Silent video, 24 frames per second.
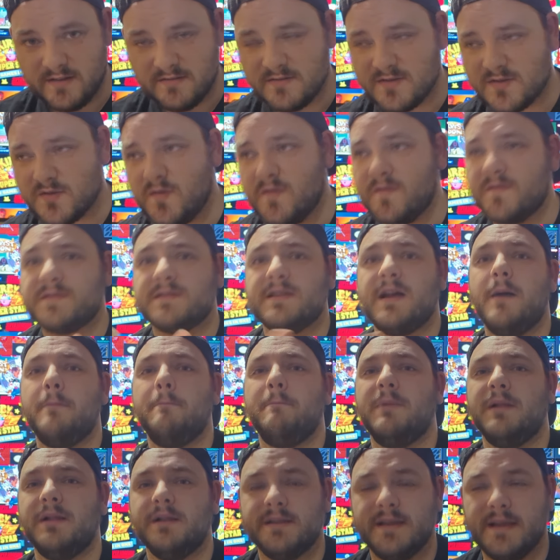and sort of
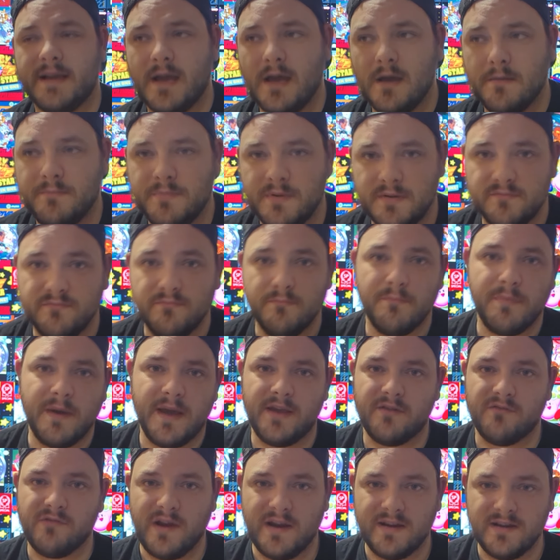start building up and
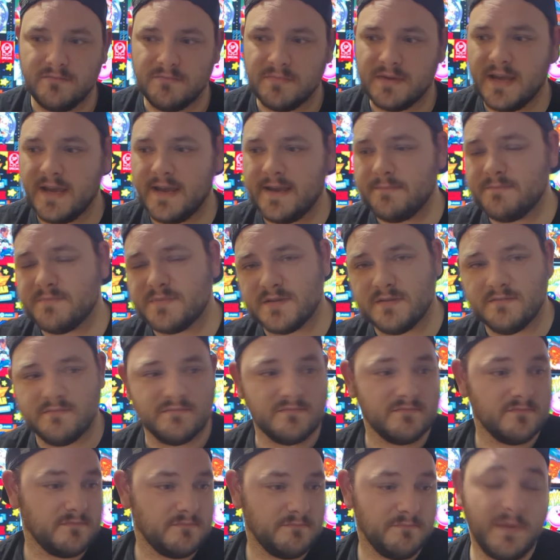buying random games
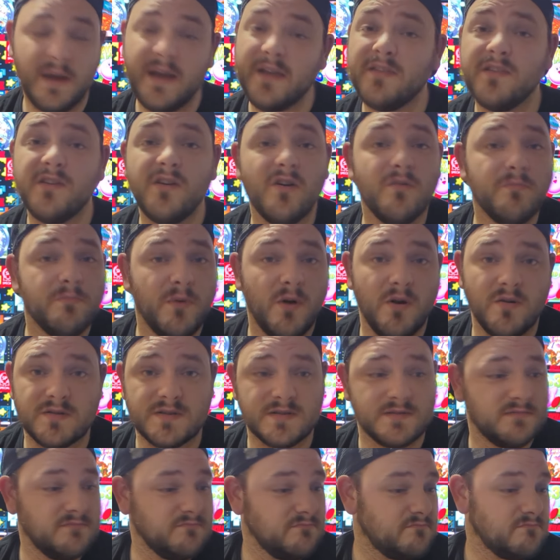and buying the odd
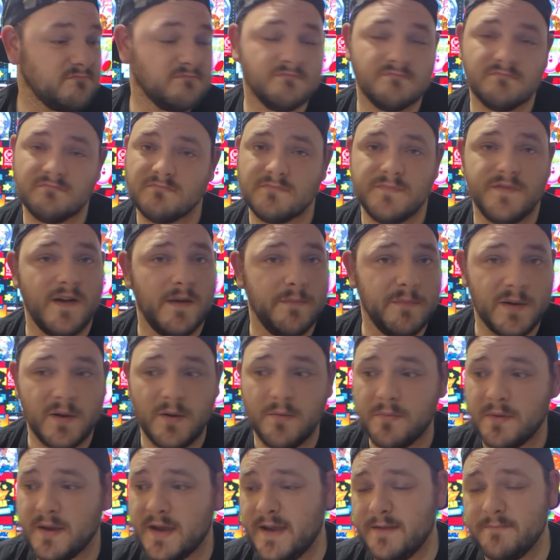boxed
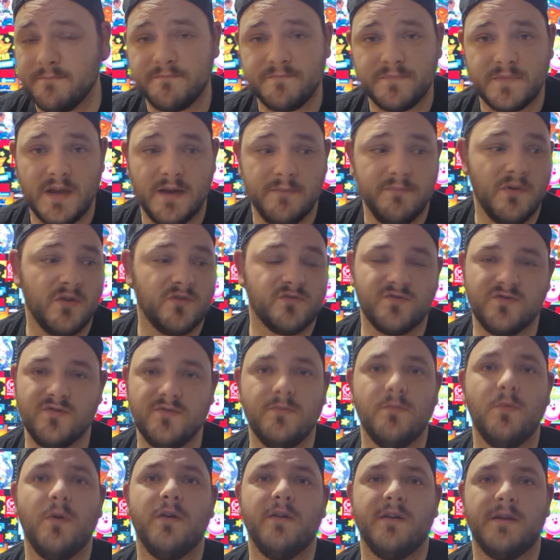Famicom game. I'm not too
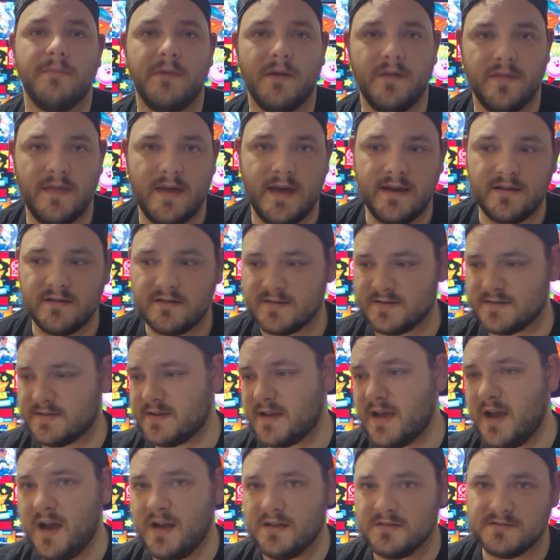worried about that because the
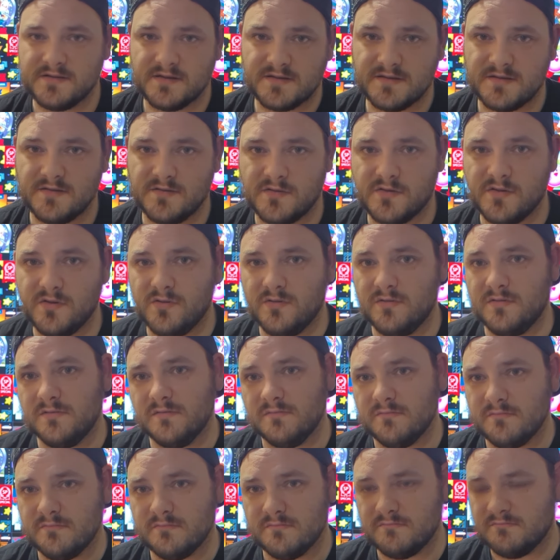carts look so cool
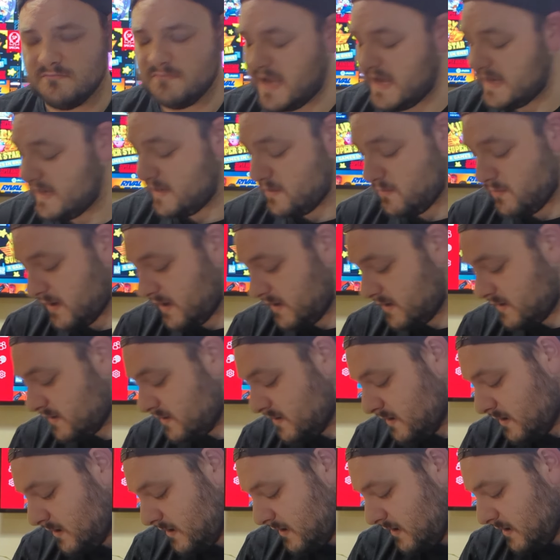anyway,
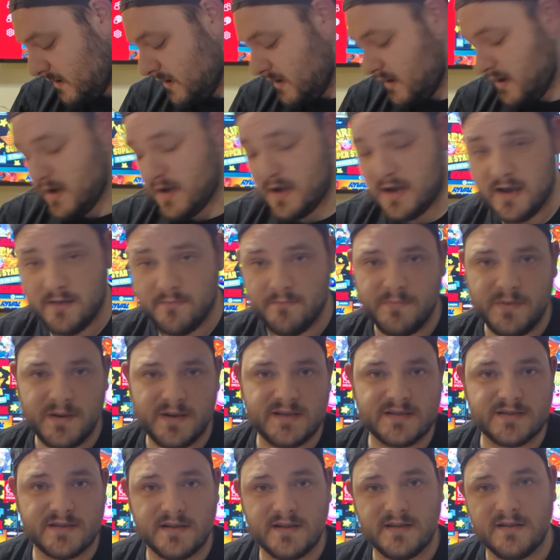but
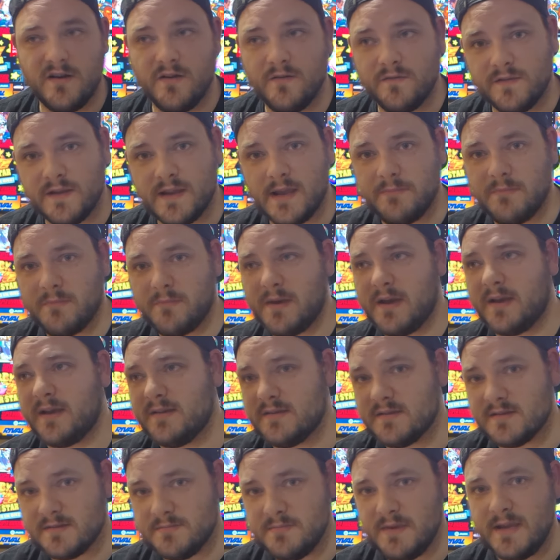it's going to hopefully get me back
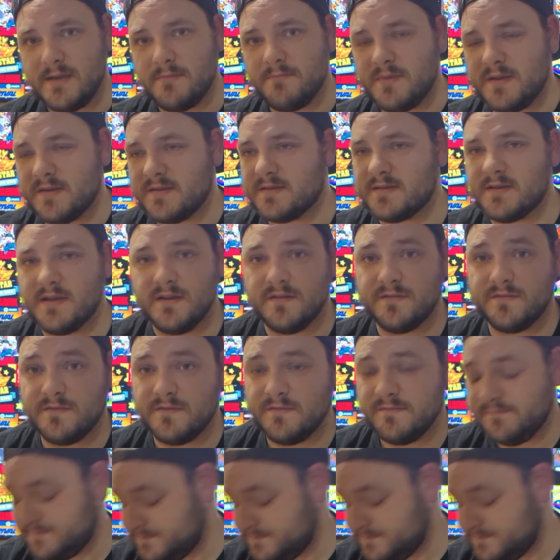into some 8-bit stuff,